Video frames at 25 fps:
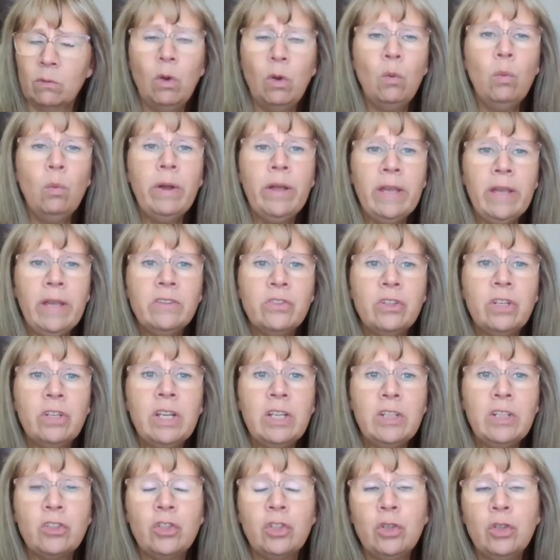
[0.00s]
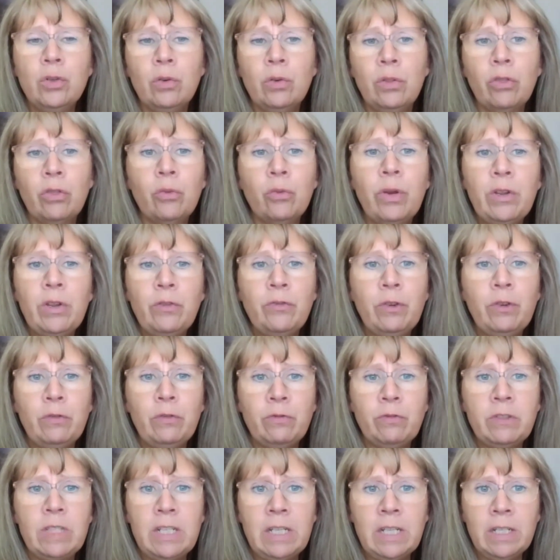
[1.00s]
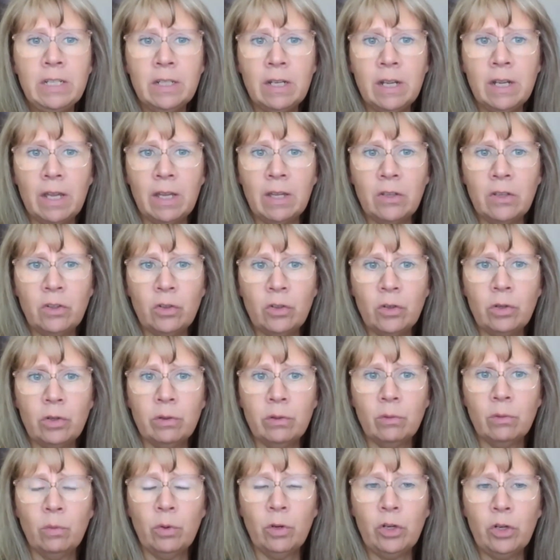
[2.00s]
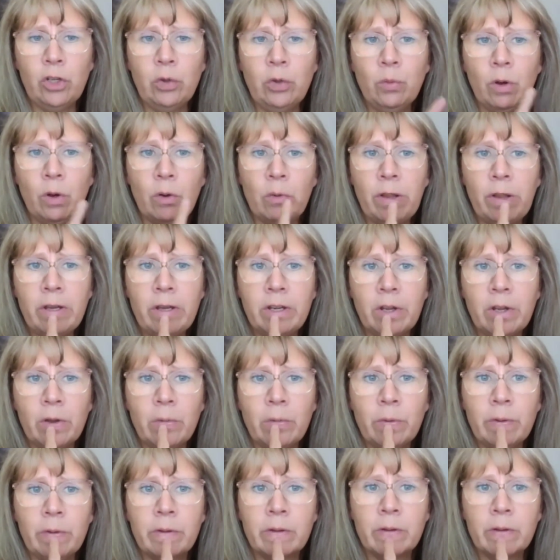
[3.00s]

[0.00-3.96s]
Well, isn't it 3:15 at where you are right now?